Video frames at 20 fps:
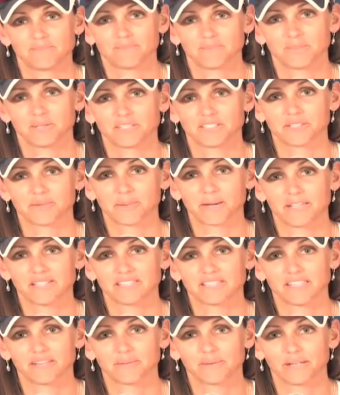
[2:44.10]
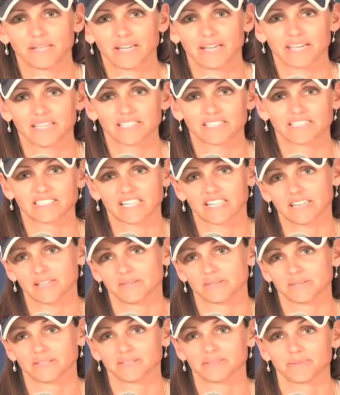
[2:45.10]
puts their pants on one leg at a time.
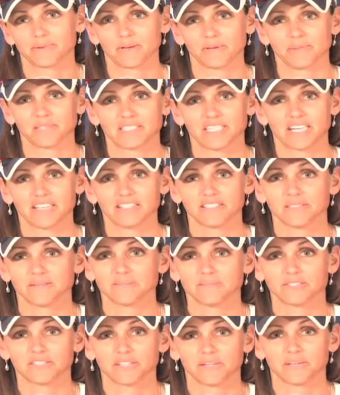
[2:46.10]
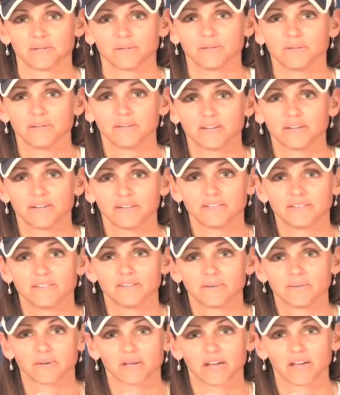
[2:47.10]
This is what we tell them. So
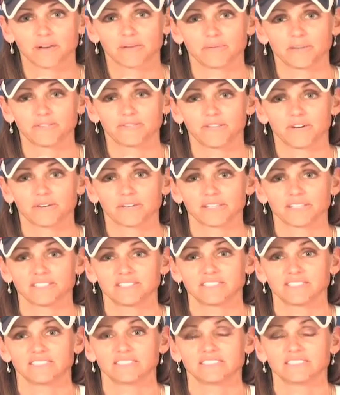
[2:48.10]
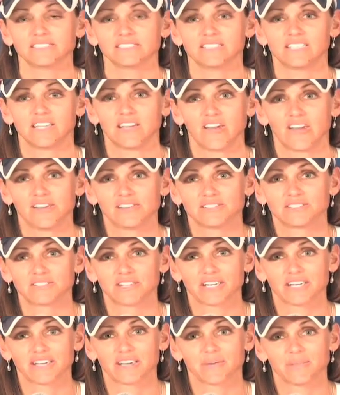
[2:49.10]
we got to refocus and try
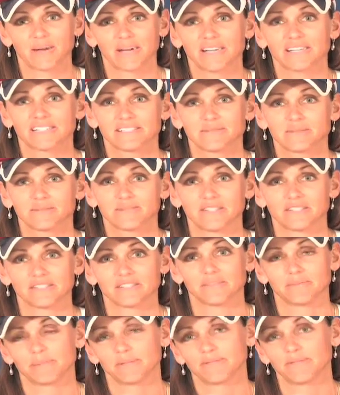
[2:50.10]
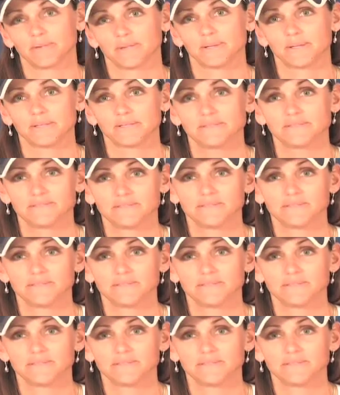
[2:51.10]
to come back. We've done it before.